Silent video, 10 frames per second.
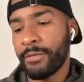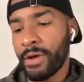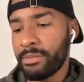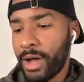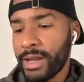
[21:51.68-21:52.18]
for
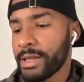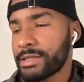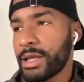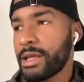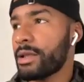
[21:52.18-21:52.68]
anybody
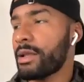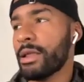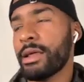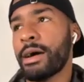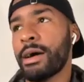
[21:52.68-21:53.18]
listening,
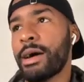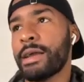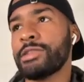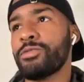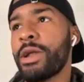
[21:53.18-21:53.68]
I
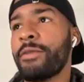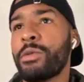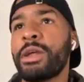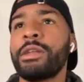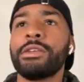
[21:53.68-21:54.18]
just want
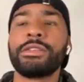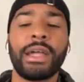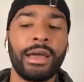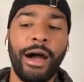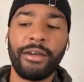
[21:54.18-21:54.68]
everyone to
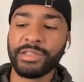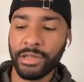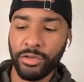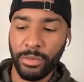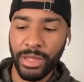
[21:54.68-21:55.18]
understand,
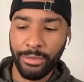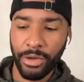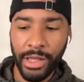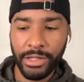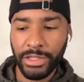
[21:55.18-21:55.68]
obviously you'll be able
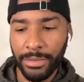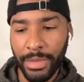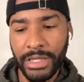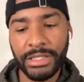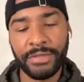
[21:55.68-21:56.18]
to get
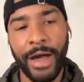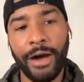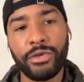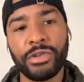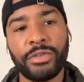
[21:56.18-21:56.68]
tremendous
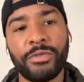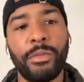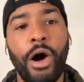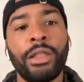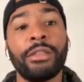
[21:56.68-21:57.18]
value just
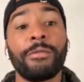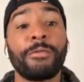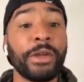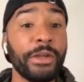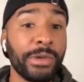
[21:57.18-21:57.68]
from all of the
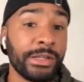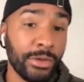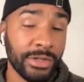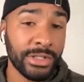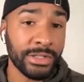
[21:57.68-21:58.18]
free
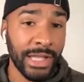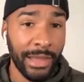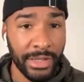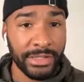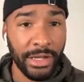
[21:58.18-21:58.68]
resources
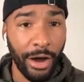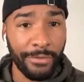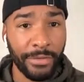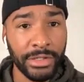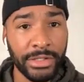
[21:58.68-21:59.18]
that Misty
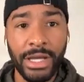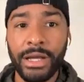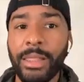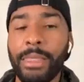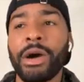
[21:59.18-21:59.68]
offers,
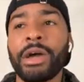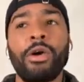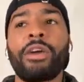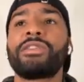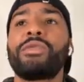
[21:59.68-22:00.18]
but
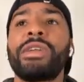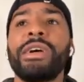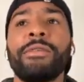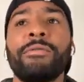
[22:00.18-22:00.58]
you also want to